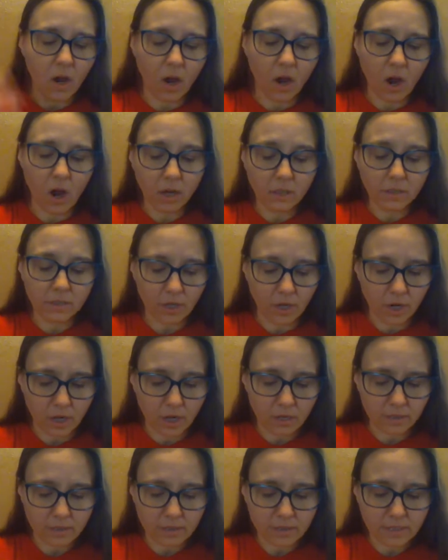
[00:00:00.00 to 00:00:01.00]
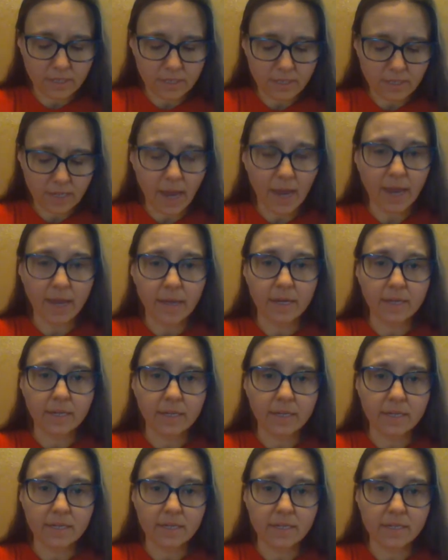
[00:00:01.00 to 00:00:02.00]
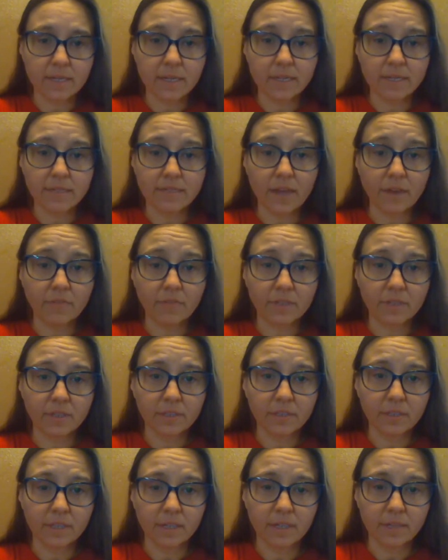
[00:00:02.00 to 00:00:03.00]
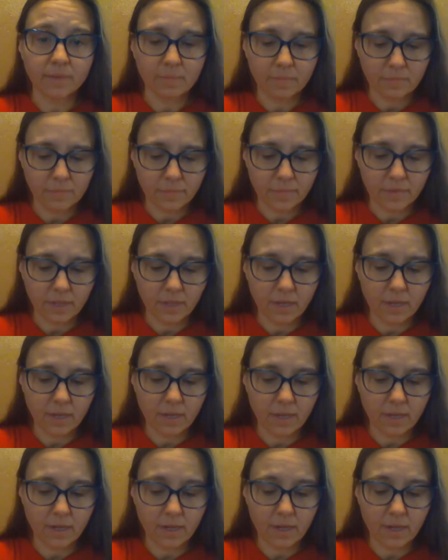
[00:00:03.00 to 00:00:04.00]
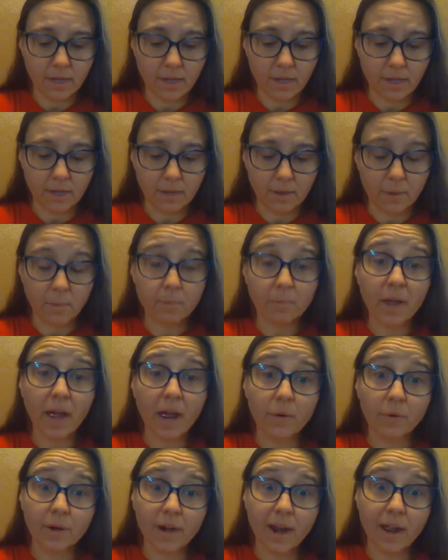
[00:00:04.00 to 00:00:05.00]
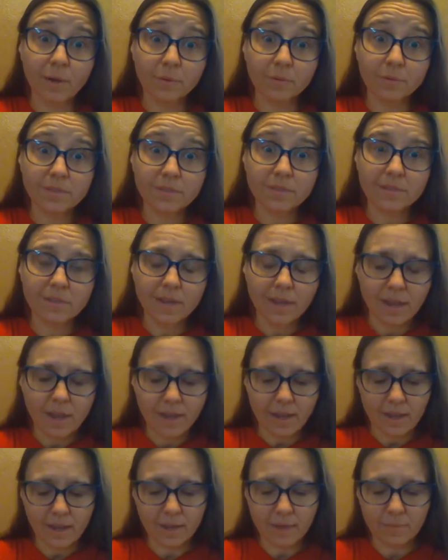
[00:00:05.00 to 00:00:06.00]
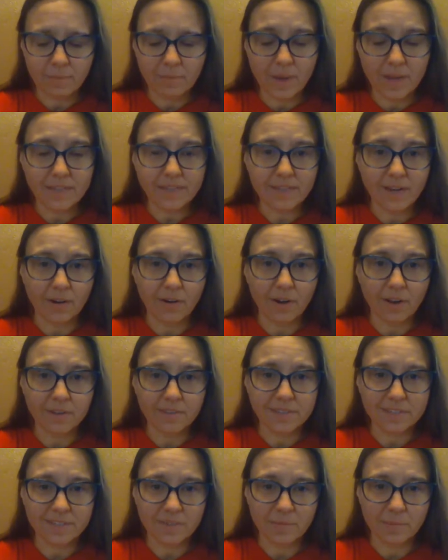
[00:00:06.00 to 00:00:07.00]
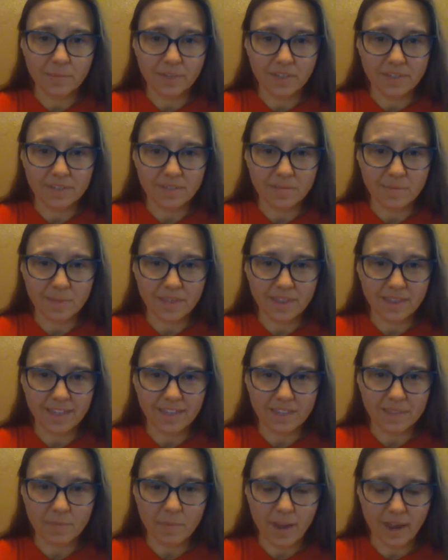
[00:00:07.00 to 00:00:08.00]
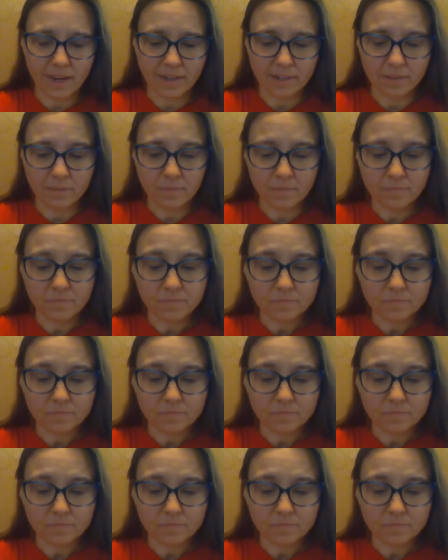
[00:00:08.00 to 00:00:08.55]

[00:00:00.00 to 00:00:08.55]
All in all, this guy is definitely a powerhouse based on all the symbolism and things behind him.